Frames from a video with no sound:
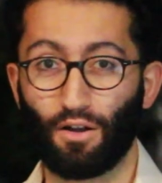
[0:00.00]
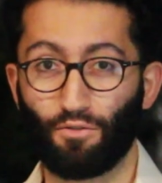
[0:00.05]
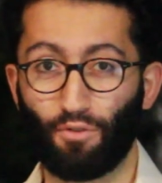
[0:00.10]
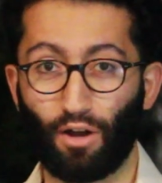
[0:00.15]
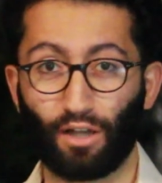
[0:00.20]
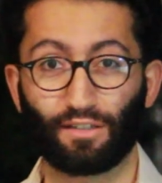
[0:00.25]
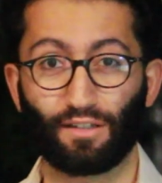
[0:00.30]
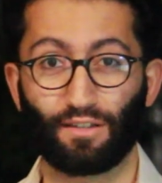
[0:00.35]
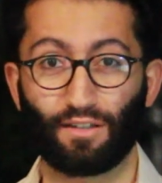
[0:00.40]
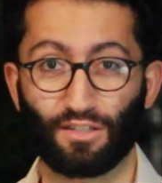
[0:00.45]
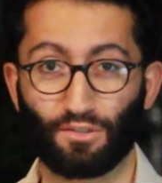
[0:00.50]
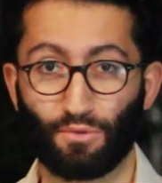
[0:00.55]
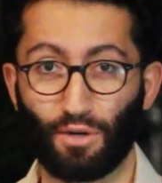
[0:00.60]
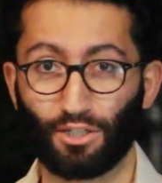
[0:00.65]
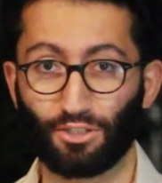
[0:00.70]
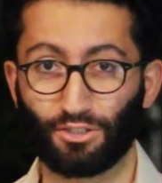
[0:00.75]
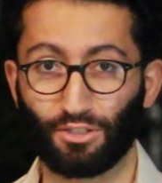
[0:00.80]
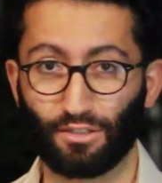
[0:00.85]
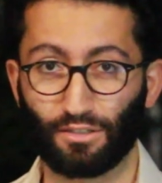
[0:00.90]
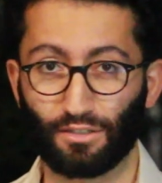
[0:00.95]
writing these
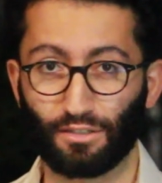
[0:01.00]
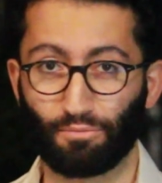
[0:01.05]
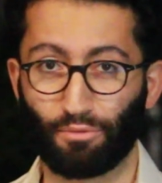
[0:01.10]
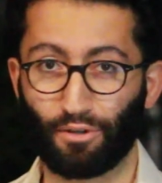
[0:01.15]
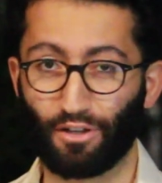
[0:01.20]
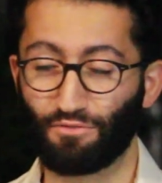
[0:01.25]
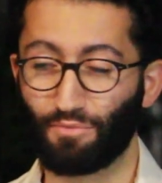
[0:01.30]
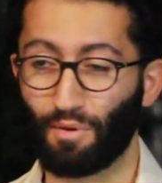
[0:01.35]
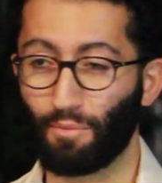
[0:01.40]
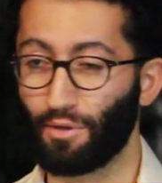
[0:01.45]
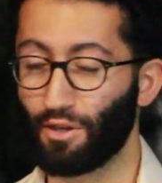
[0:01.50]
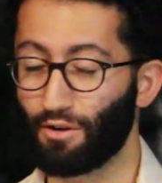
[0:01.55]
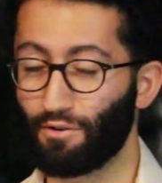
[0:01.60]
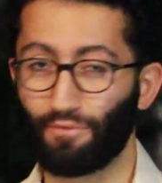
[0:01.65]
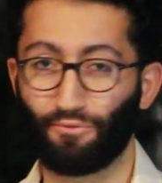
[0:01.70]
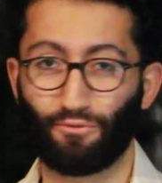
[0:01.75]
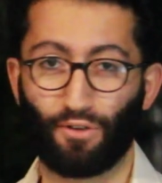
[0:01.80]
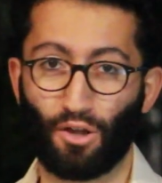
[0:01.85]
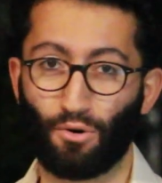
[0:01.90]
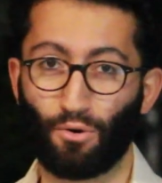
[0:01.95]
questions, because remember, you're
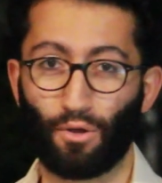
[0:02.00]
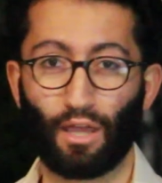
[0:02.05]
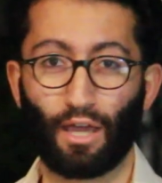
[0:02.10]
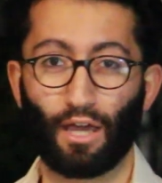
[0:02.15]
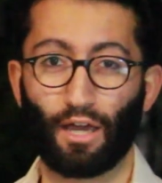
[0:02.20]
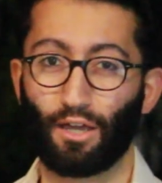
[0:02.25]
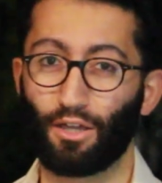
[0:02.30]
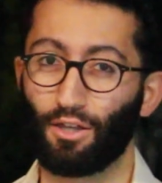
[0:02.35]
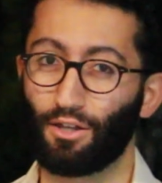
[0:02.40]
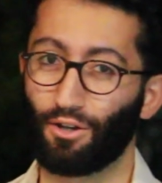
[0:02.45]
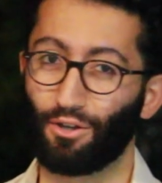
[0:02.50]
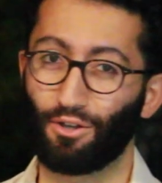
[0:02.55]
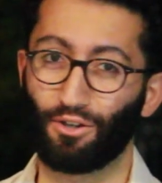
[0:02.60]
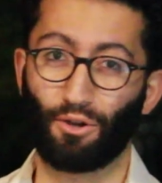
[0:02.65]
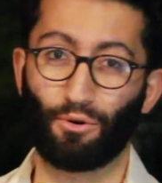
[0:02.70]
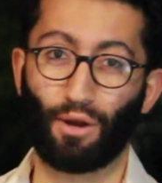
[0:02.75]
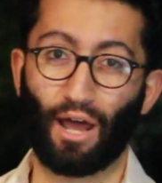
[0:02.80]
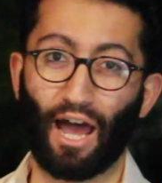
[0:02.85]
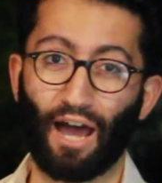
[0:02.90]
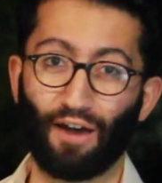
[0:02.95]
in final year, you know, you
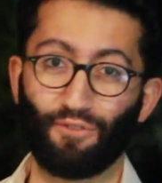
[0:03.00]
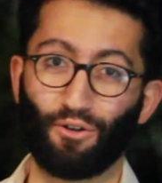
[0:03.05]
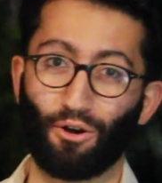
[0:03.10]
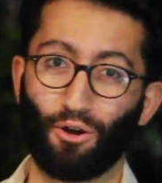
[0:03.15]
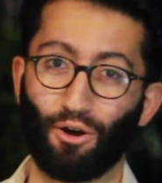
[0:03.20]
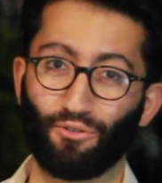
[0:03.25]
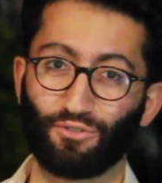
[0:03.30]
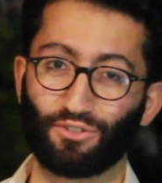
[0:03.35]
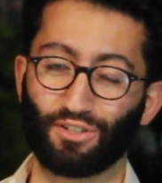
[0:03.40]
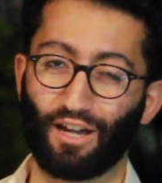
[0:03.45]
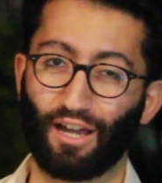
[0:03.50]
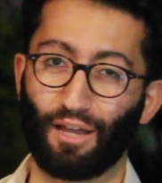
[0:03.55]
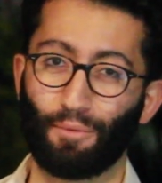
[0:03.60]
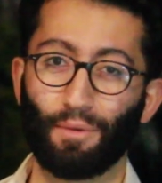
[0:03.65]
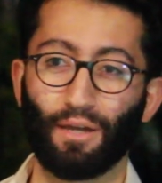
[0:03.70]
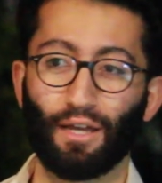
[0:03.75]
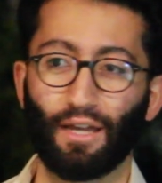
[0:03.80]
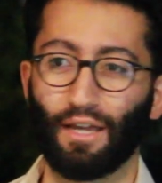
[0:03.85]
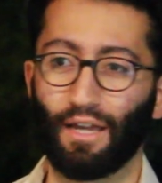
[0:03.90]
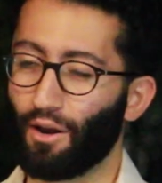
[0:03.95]
don't have a lot of
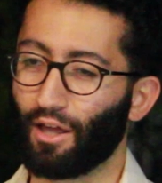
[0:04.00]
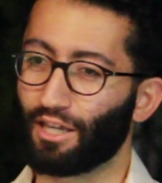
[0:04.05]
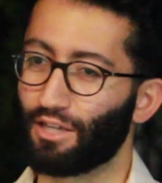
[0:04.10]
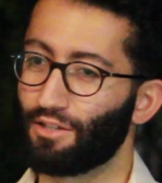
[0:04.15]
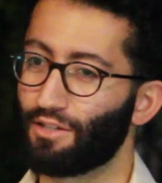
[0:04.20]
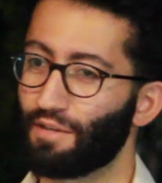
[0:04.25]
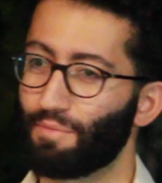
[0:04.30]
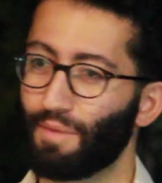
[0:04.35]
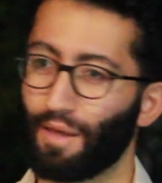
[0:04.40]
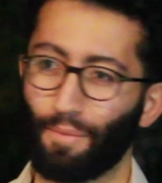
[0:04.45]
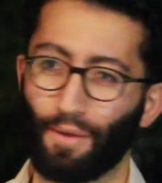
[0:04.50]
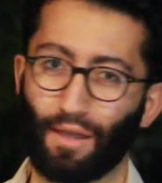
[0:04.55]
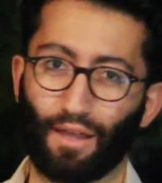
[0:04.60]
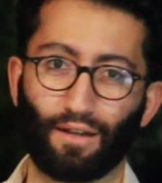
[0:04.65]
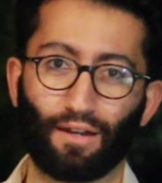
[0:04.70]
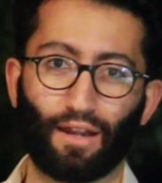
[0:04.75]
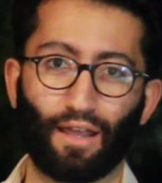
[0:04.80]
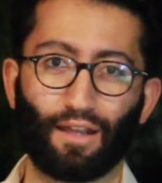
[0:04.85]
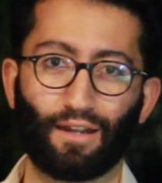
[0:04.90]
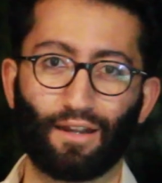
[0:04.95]
time like you did maybe
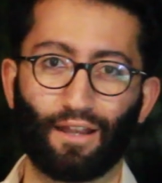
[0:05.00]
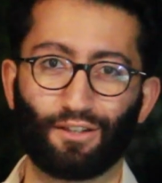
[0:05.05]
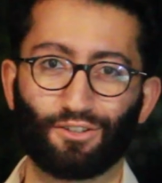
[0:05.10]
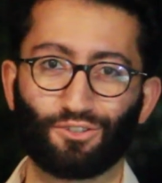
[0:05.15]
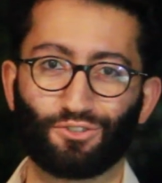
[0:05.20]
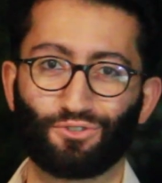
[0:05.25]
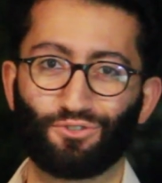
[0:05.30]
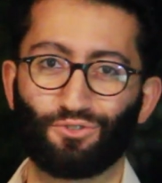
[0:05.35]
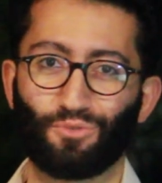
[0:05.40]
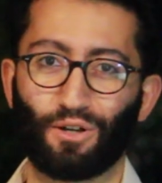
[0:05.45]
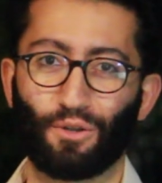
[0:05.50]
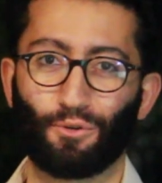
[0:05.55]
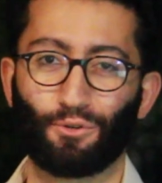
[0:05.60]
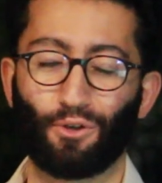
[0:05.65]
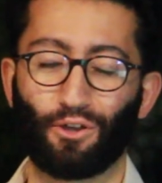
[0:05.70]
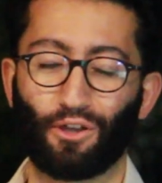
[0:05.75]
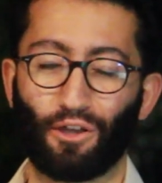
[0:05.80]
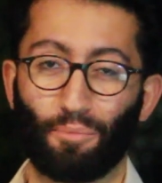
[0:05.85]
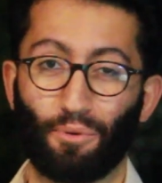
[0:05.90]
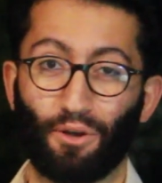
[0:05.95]
in school when you were
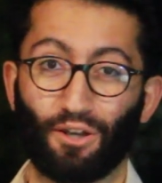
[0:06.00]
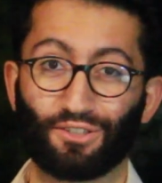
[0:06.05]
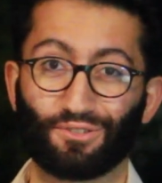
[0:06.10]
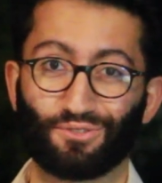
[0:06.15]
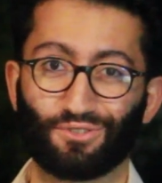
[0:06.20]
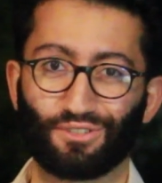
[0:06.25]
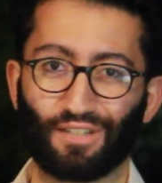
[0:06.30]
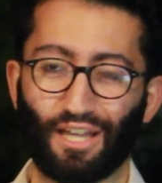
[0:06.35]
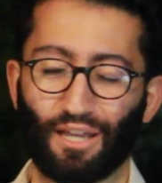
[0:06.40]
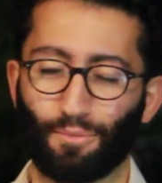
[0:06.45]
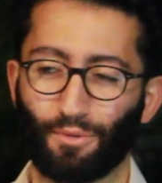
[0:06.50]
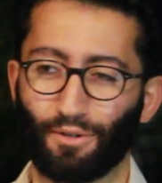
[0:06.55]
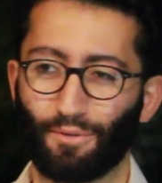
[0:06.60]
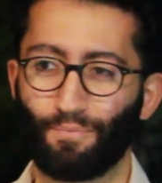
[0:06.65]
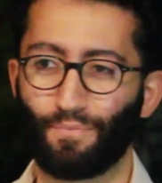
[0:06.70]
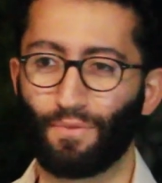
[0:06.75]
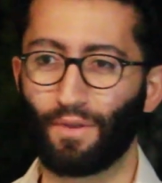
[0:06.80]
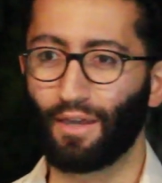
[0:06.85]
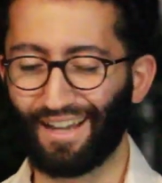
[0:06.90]
doing your personal statement.